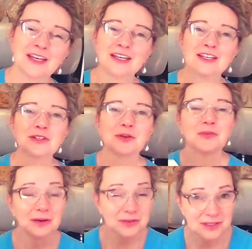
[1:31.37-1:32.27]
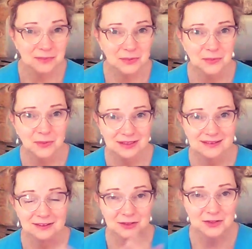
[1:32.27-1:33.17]
So that was number one,
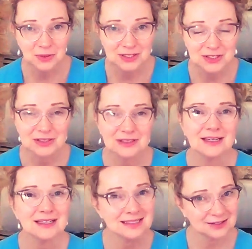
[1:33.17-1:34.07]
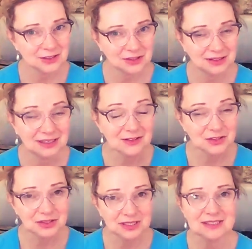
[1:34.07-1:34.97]
the first question, and his answer, and the answer
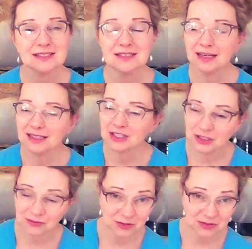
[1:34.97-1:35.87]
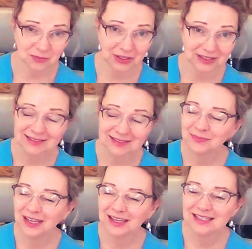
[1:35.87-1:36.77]
is Chief Joseph Brant.
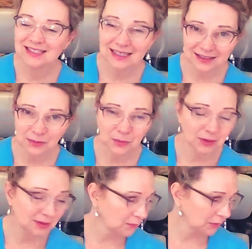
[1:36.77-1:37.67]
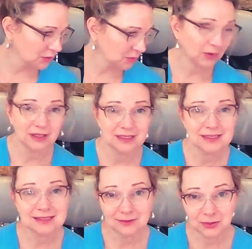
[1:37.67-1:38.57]
The second one, which
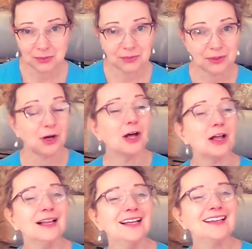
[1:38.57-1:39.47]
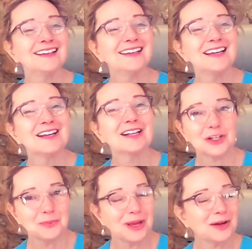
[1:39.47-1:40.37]
was, if you will recall,
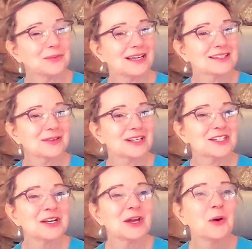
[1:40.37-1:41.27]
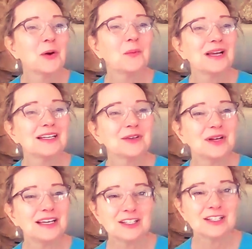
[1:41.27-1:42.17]
clear back when we asked the question, what
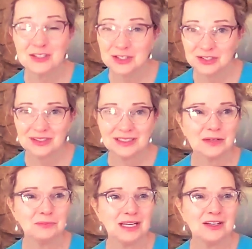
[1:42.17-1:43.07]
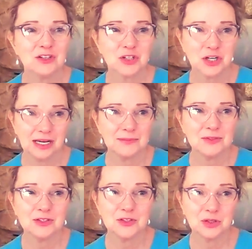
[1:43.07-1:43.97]
great concern led many tribes
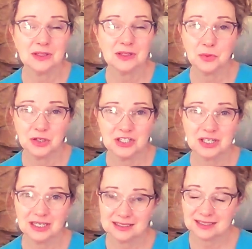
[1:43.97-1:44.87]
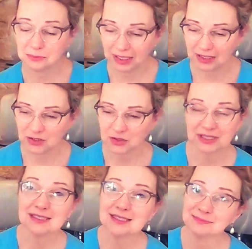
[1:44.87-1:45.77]
to join the British against the
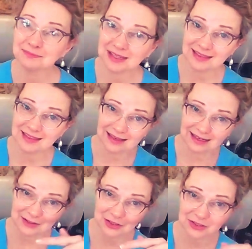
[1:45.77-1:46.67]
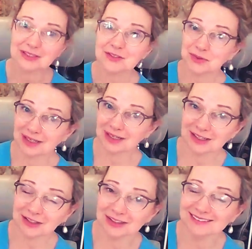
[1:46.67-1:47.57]
Patriots? That answer is right
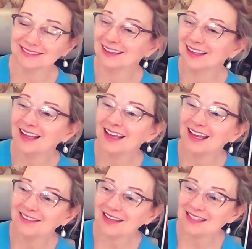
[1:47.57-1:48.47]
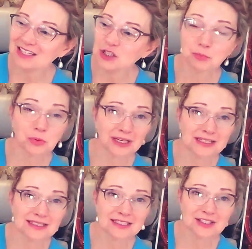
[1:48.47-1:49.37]
here. And that says
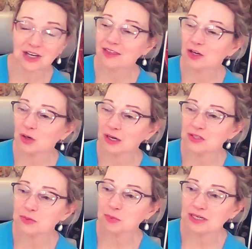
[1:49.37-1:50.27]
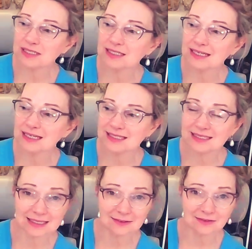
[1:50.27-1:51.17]
Brant saw the Crown's presence as a
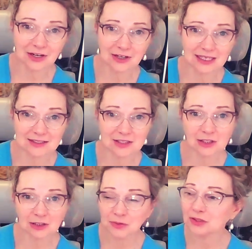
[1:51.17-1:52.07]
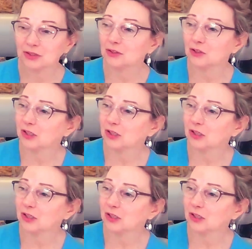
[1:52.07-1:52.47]
safeguard against colonial